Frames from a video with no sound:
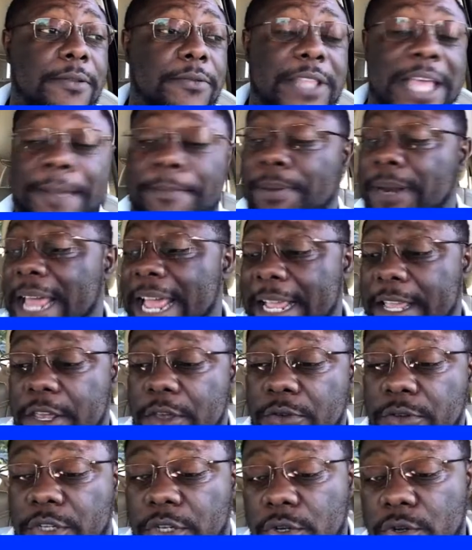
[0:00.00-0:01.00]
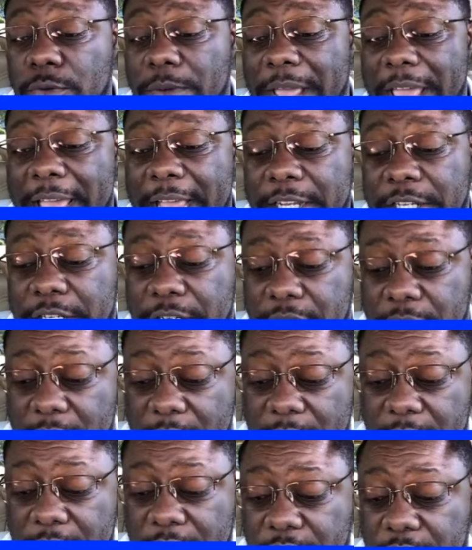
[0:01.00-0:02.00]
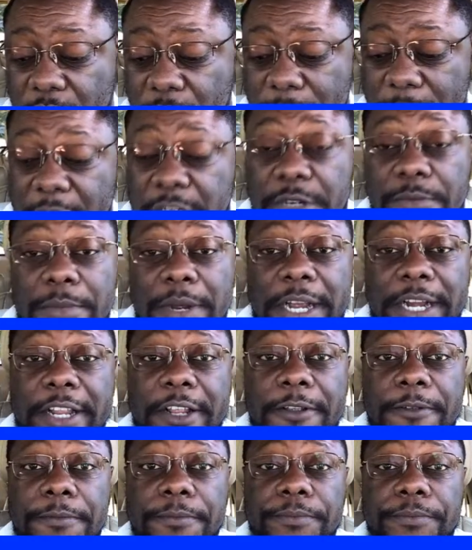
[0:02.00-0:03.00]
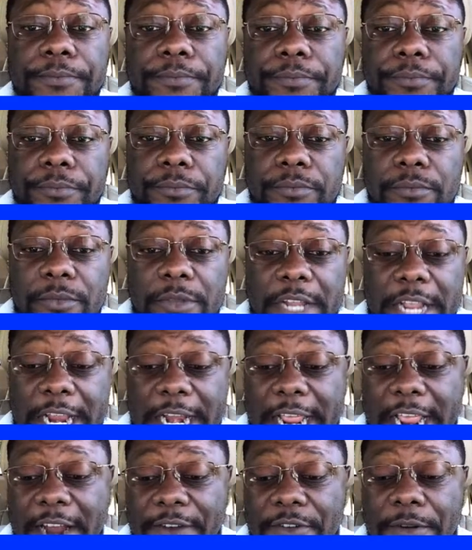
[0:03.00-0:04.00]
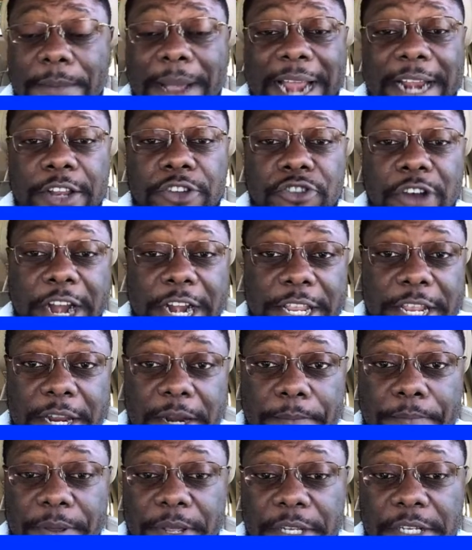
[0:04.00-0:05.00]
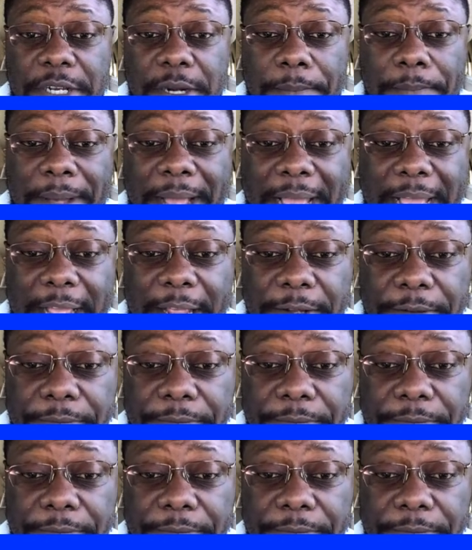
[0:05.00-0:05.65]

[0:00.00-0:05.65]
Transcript: that Black YouTube has only so much money and everybody trying to get a piece of the pie.